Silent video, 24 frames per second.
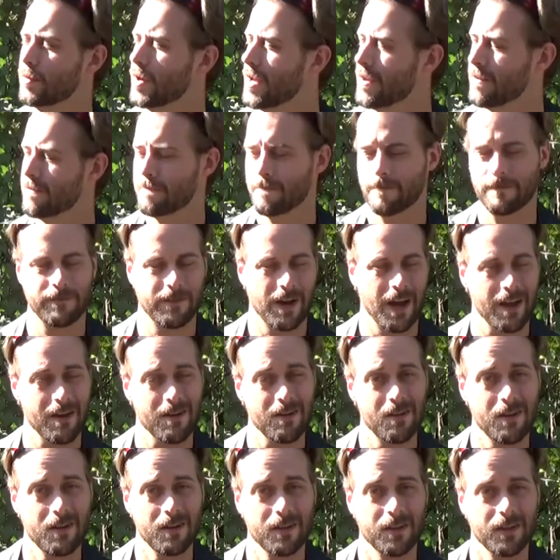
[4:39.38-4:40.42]
Wait,
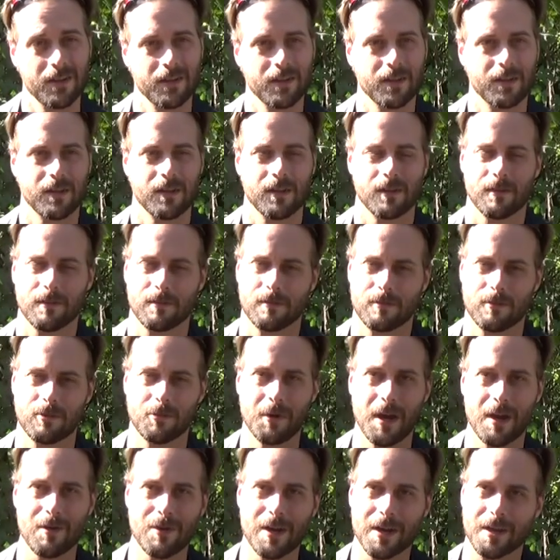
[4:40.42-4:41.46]
fired? To
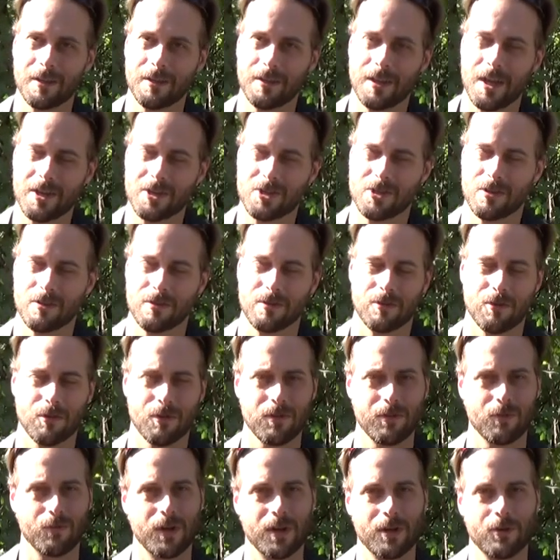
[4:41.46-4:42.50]
my recollection, you're
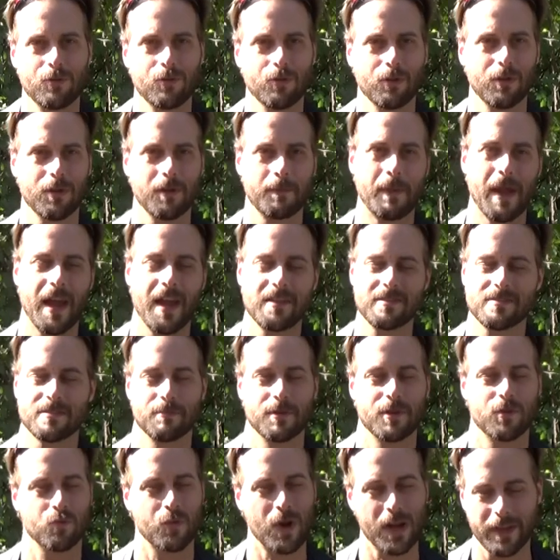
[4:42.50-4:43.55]
the one who only pays them
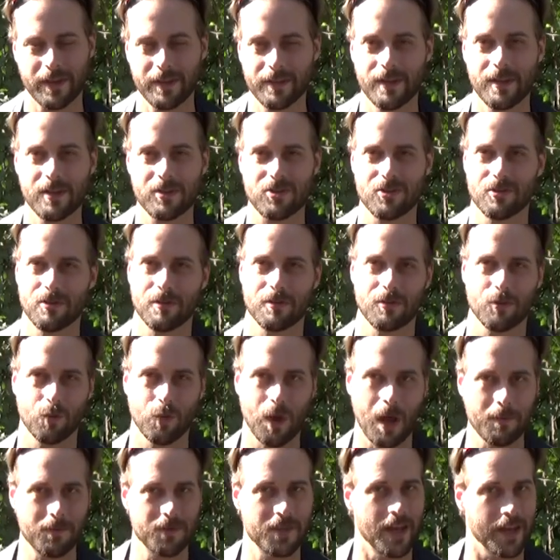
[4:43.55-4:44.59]
in recognition on your
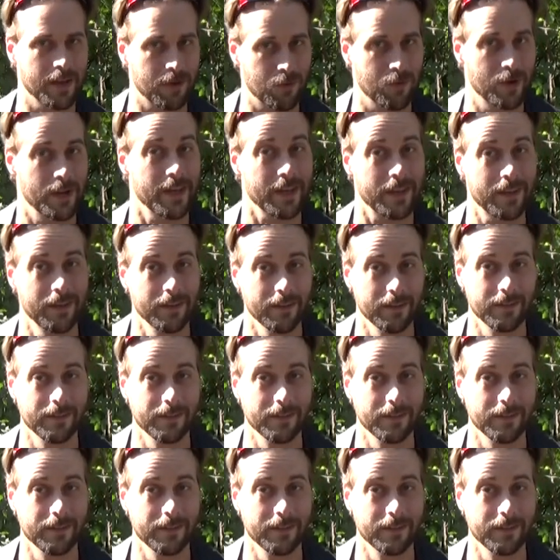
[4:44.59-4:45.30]
website, Critic.